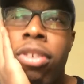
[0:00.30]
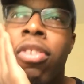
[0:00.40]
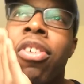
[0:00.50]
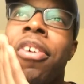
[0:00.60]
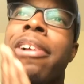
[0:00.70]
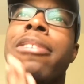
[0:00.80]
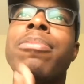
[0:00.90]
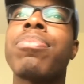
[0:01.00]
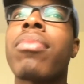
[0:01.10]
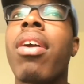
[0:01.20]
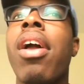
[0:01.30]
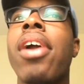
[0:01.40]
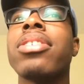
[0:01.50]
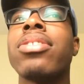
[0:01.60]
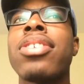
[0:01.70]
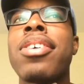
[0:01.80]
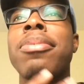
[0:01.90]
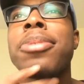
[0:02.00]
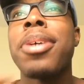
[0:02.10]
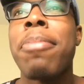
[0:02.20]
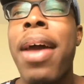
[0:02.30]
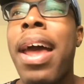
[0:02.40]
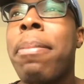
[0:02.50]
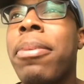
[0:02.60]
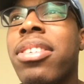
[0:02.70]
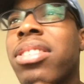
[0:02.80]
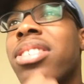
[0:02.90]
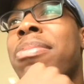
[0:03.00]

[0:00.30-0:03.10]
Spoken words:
you know, something happened